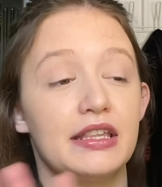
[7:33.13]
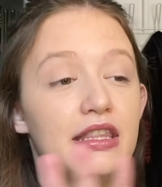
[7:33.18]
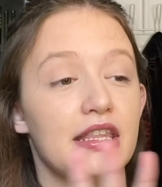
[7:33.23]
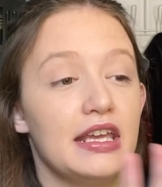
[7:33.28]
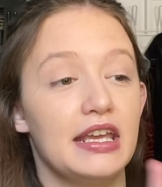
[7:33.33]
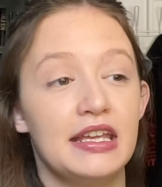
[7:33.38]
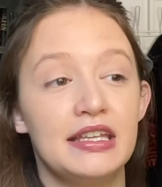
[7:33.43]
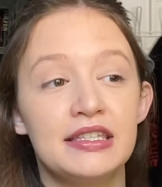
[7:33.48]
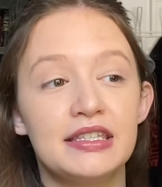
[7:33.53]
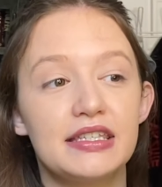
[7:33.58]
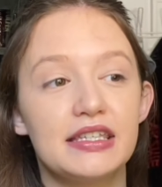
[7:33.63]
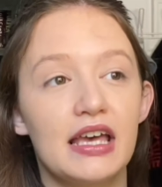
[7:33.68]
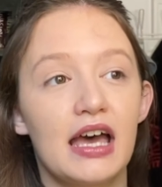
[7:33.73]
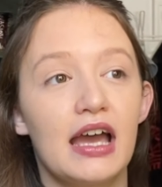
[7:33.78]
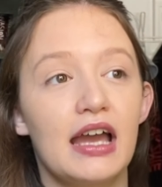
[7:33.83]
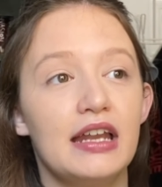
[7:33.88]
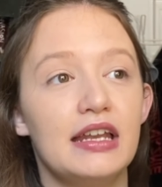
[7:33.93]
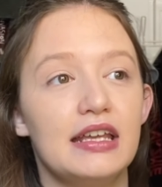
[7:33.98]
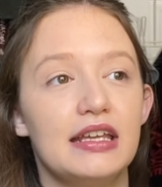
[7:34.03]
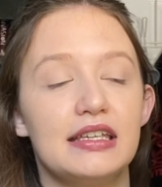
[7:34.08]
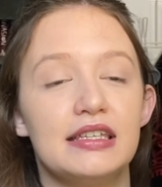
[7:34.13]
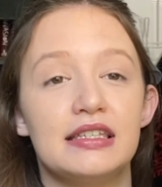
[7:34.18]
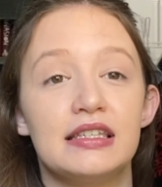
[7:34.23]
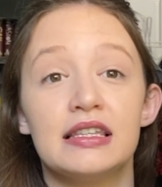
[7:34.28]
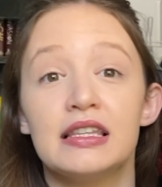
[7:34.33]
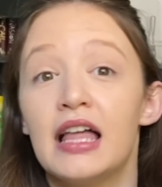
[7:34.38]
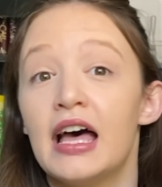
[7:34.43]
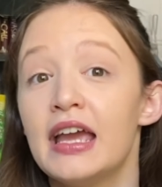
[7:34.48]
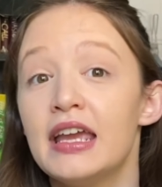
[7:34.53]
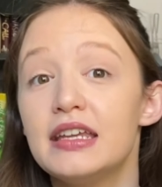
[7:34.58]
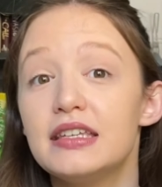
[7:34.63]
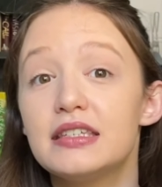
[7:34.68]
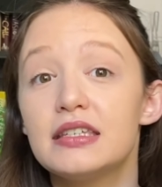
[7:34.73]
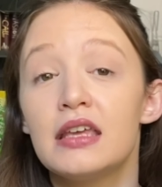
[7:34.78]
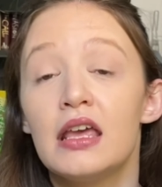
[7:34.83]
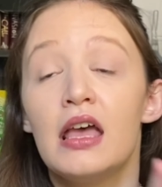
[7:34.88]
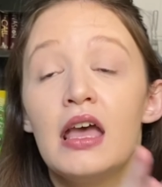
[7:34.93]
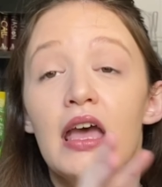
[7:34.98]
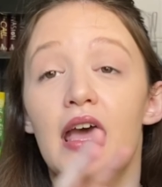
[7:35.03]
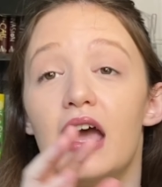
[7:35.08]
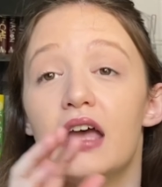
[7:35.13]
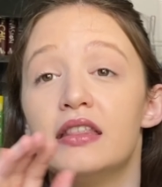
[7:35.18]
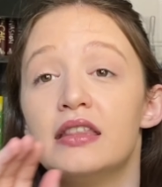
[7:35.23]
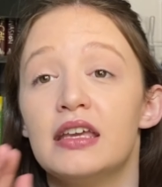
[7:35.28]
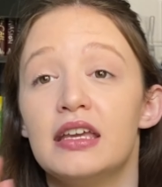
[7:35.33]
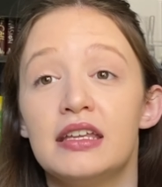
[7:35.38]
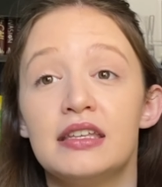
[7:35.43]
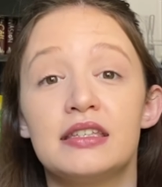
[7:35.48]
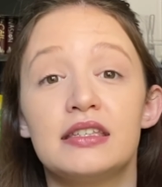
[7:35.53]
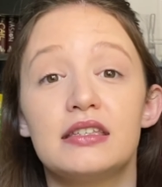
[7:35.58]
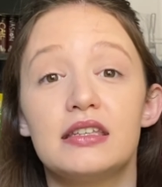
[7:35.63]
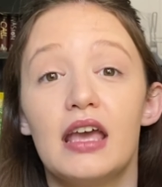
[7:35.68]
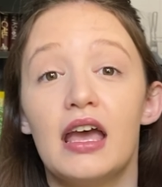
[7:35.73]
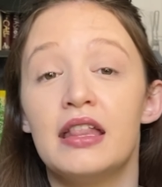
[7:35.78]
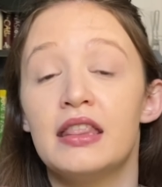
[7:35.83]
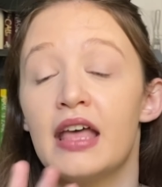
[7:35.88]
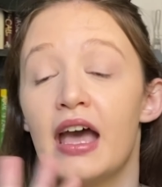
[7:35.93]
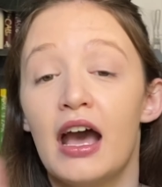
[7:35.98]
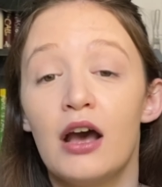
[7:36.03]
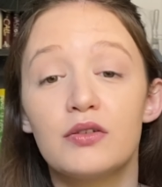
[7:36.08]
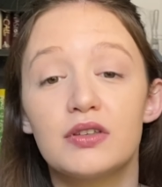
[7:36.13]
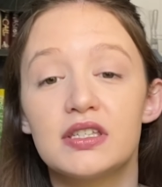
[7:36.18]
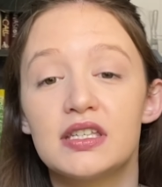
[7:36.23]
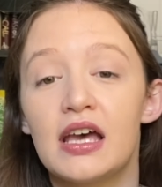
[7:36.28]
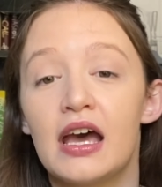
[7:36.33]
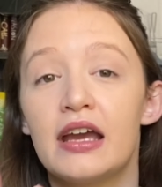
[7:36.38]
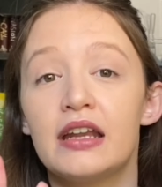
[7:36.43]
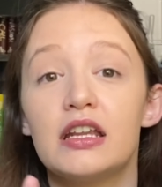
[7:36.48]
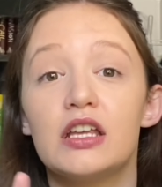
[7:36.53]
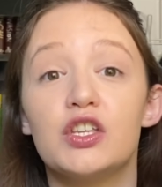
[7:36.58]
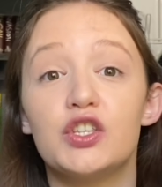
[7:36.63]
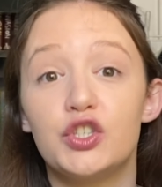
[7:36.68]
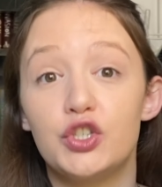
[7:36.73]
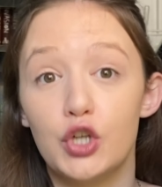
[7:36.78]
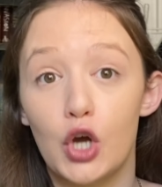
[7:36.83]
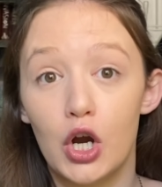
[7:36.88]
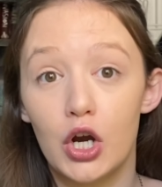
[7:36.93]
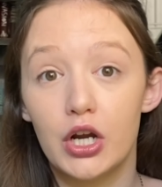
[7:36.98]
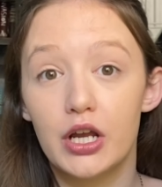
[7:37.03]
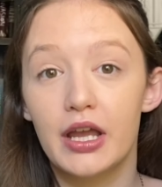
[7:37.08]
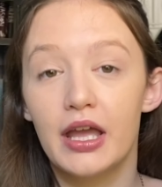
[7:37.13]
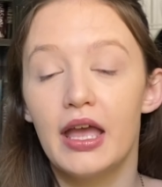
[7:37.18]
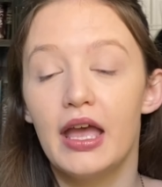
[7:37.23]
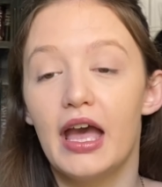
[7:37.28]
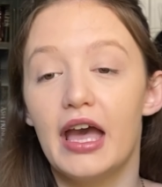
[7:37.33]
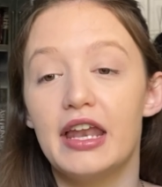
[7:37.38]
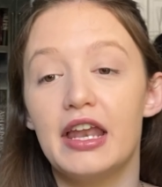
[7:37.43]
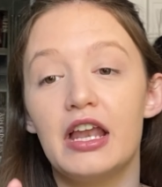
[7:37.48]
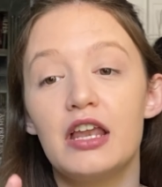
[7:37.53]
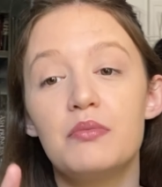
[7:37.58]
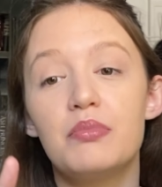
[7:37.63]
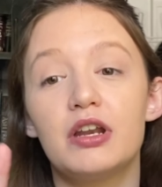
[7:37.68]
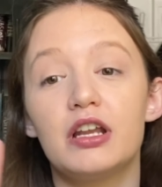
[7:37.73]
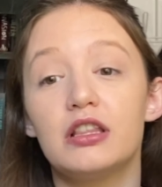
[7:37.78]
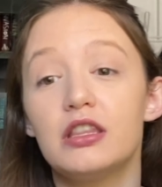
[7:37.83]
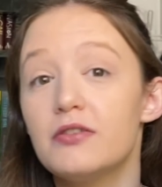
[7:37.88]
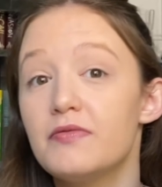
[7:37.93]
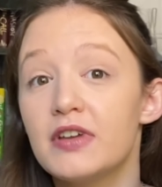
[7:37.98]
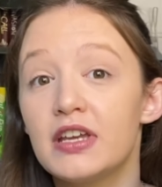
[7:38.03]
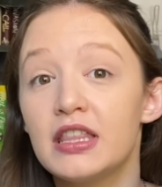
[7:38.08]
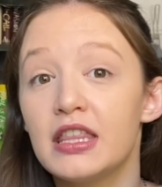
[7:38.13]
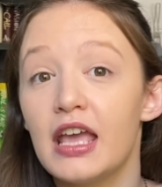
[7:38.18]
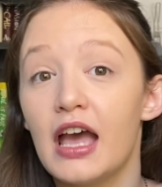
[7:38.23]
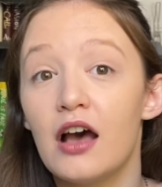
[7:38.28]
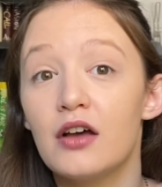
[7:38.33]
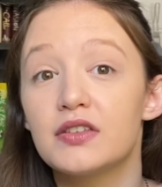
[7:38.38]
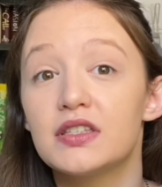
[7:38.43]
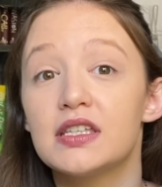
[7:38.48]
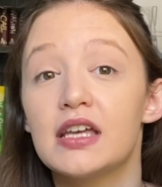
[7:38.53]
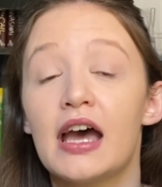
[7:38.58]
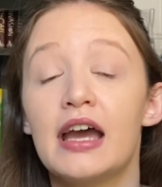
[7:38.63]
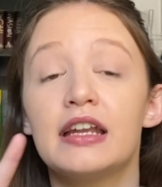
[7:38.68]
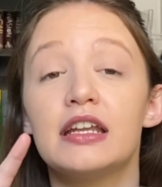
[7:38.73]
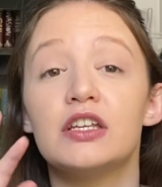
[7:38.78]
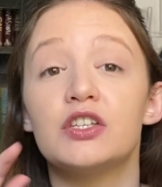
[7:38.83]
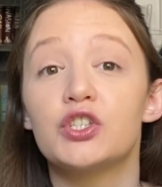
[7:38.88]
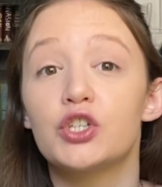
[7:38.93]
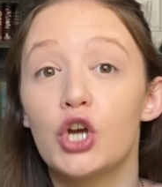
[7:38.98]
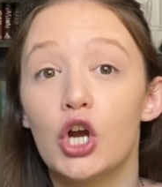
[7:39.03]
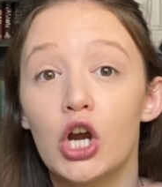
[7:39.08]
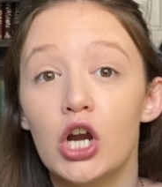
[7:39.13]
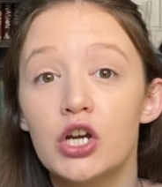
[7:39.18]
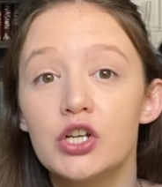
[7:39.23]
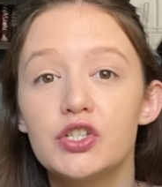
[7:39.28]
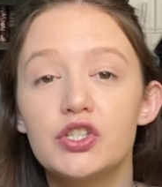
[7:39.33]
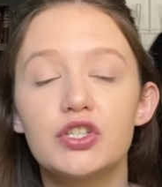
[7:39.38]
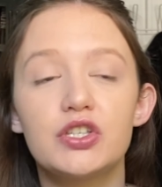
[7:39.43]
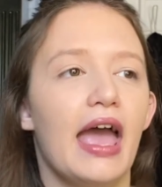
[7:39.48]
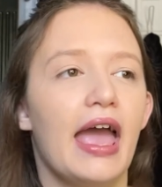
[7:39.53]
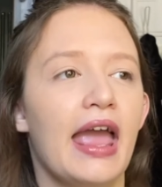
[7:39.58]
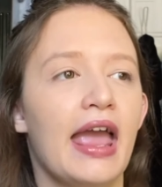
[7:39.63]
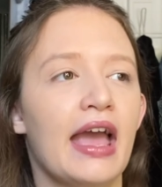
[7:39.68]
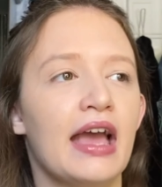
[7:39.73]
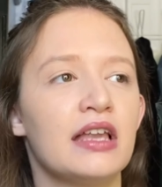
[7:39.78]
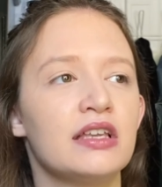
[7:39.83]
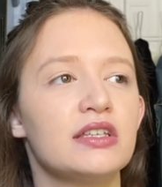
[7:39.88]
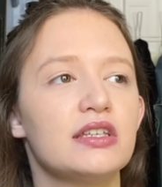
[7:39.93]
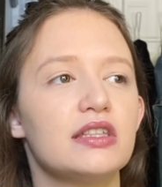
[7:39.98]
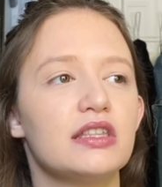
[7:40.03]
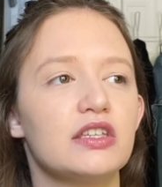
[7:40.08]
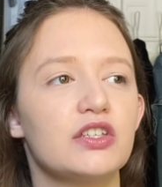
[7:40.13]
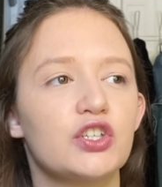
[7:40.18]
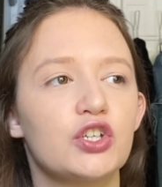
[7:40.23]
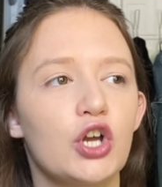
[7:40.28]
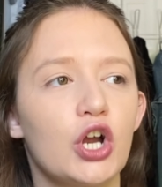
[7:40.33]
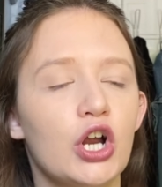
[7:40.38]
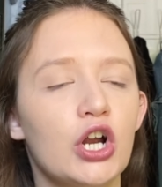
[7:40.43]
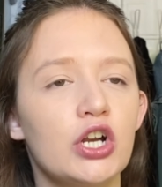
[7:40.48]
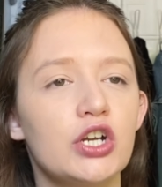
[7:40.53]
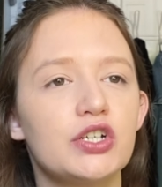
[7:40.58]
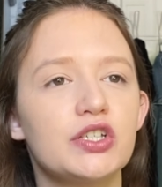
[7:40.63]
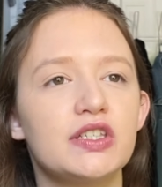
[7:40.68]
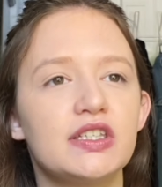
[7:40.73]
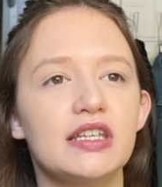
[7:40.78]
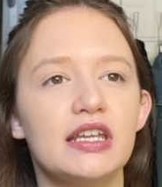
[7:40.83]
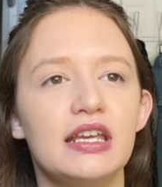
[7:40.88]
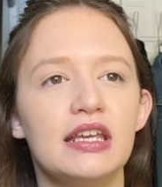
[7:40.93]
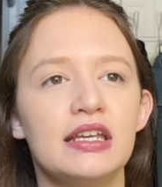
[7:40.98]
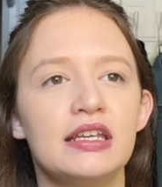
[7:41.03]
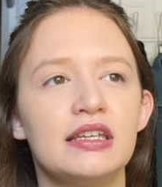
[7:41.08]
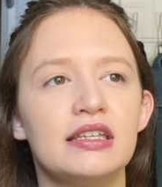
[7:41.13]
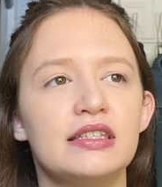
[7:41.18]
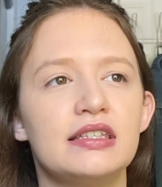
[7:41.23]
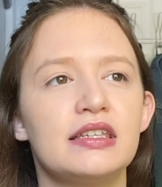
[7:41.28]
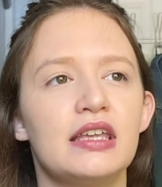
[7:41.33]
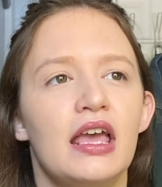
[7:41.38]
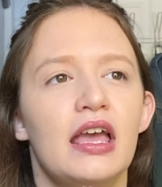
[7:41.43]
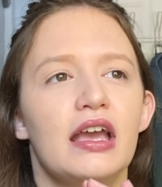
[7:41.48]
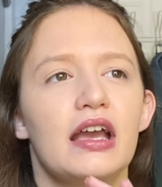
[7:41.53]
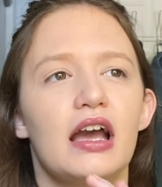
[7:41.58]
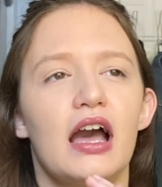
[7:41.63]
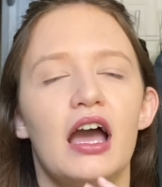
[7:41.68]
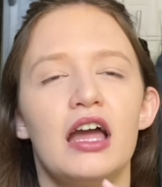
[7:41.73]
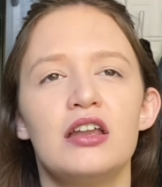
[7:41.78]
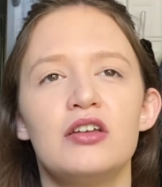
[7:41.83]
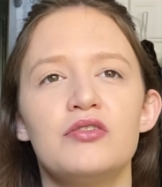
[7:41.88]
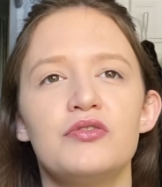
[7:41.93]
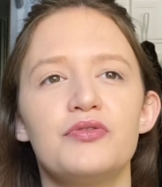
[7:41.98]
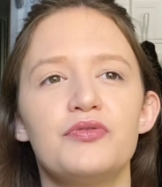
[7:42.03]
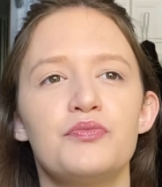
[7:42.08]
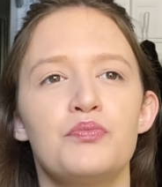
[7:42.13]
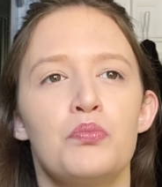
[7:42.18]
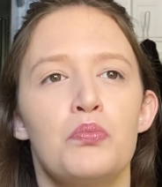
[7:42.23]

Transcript: The inside is light and the outside is dark, and anybody living in the outside is cursed, and this curse is kind of,